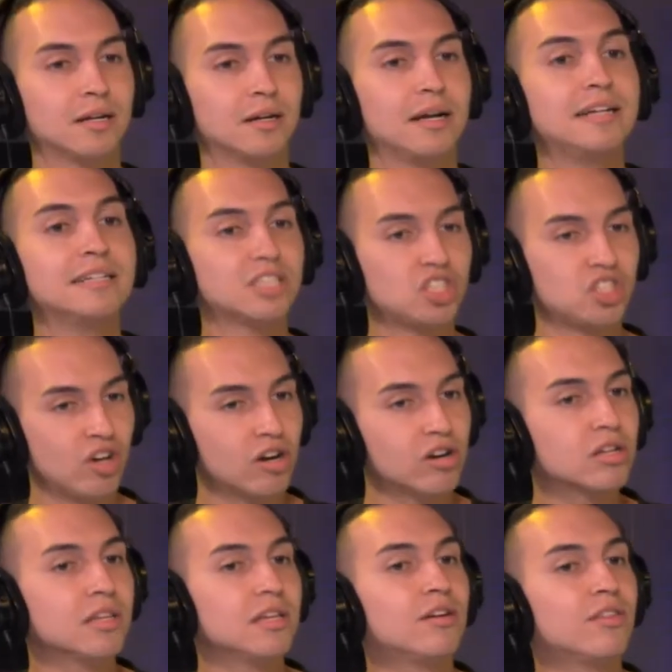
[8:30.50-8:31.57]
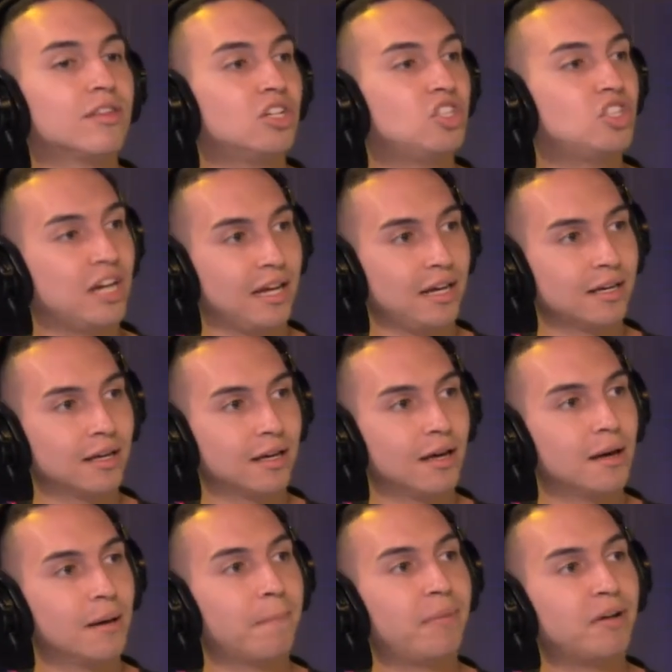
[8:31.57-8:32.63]
is a stronger leader than Jake,
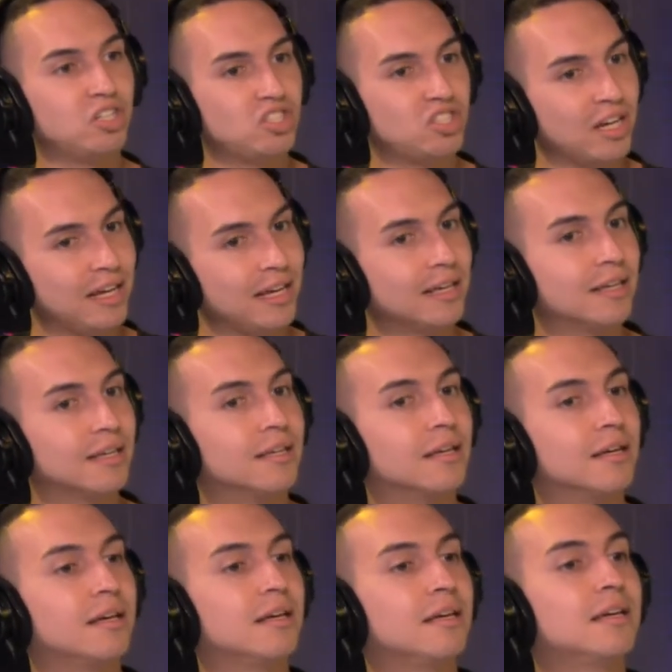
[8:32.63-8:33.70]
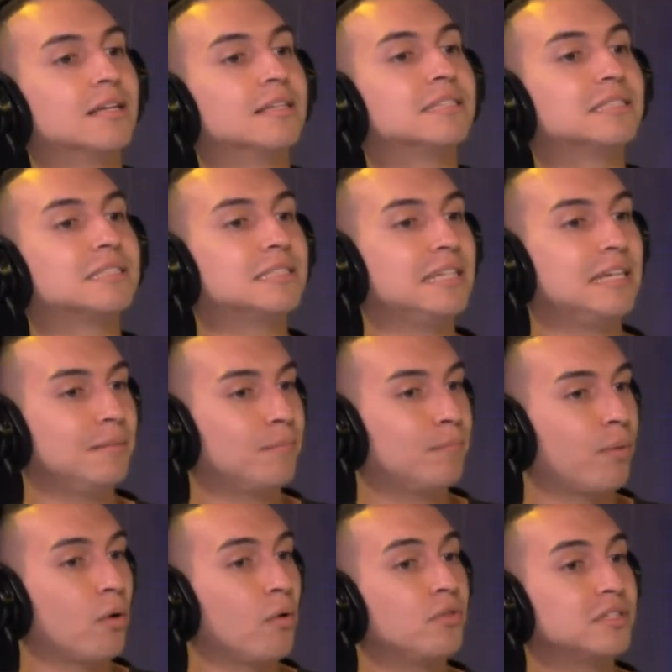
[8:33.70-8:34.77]
but Jake can see
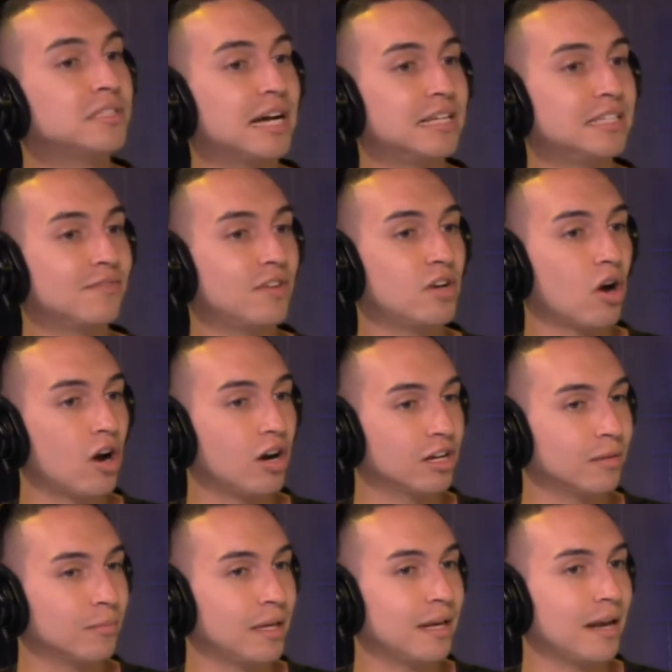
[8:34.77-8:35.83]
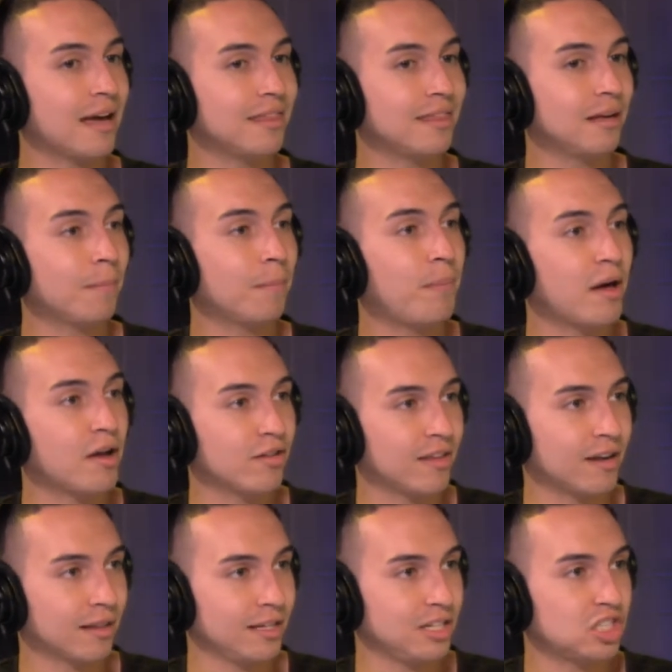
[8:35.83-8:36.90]
both sides of an argument, I think, better
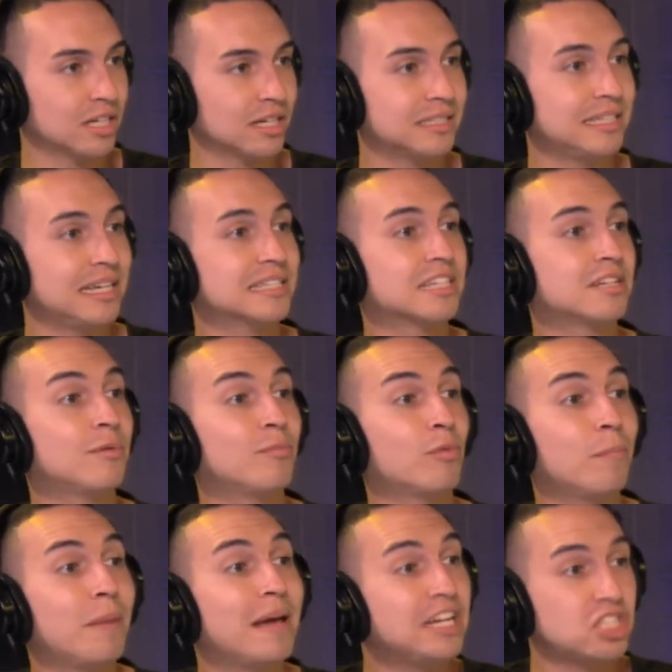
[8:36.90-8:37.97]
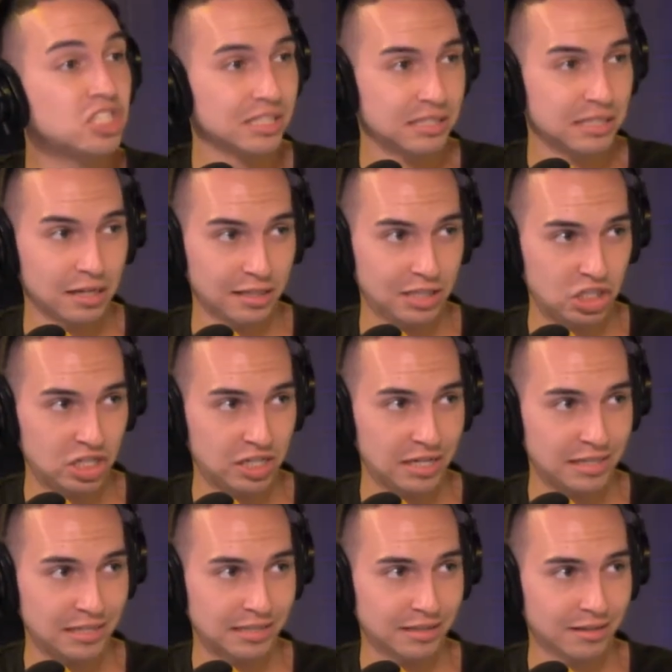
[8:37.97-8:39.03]
than Alicia because he has a little bit more patience than Alicia
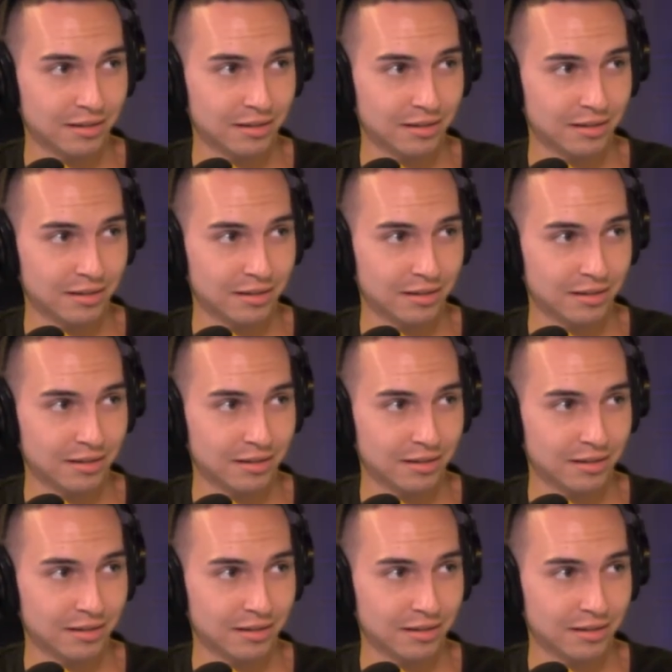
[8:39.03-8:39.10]
does.